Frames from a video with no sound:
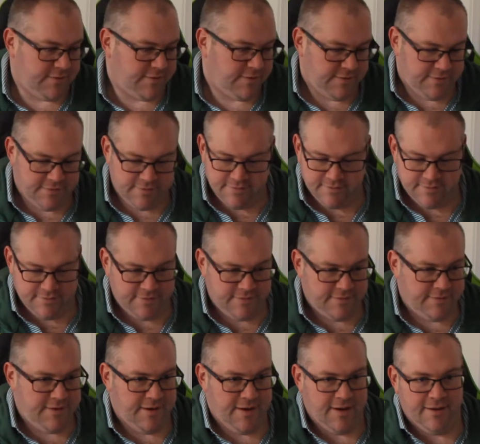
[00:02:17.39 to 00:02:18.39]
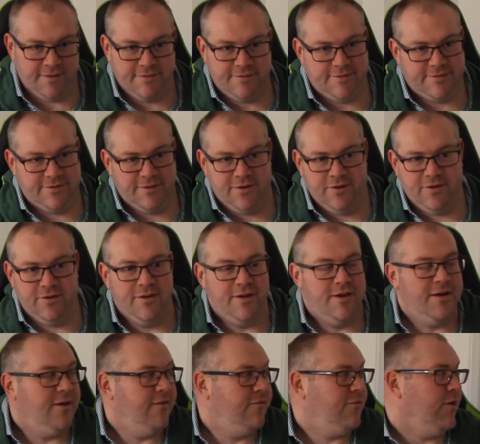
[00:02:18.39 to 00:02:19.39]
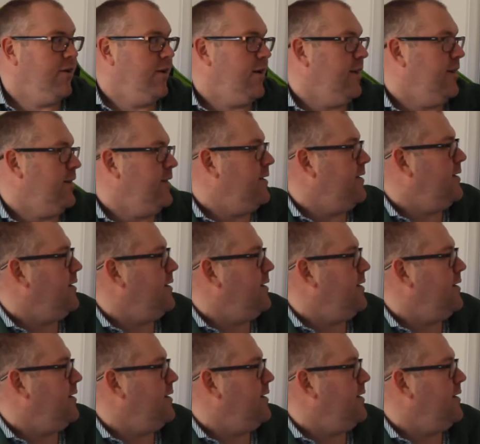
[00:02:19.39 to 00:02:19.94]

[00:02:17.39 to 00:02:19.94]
and yeah, so I've got a